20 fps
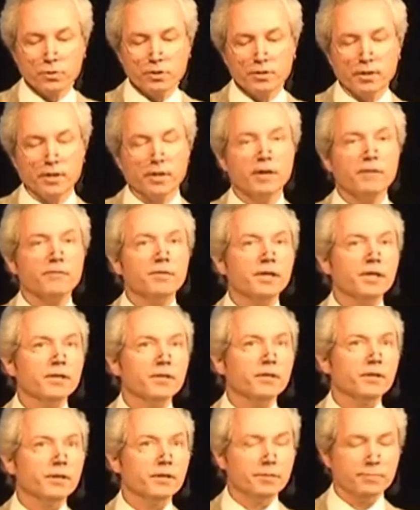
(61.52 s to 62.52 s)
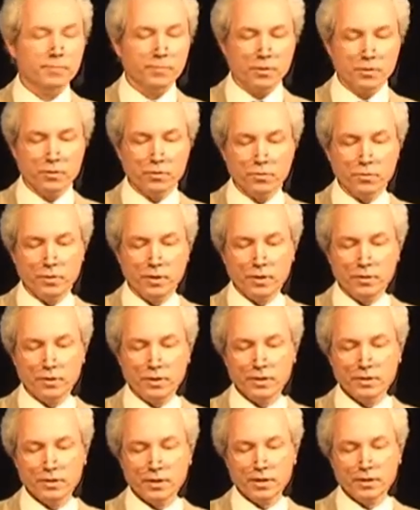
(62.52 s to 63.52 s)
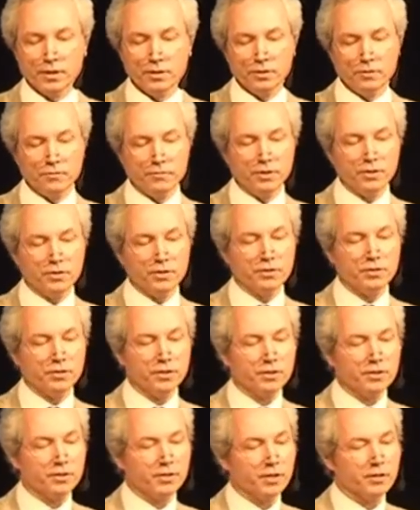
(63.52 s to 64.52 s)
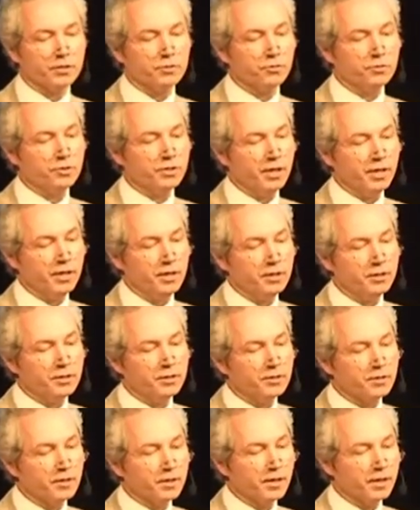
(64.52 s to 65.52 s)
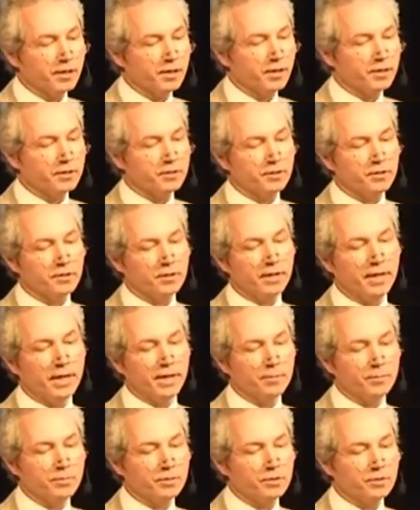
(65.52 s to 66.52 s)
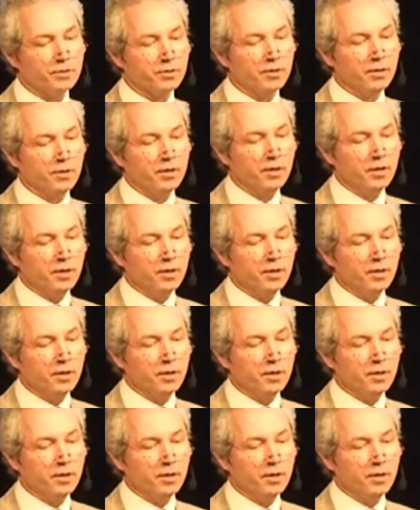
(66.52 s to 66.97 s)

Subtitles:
which they have done there to increase the energy efficiency is just to change the incandescent lamps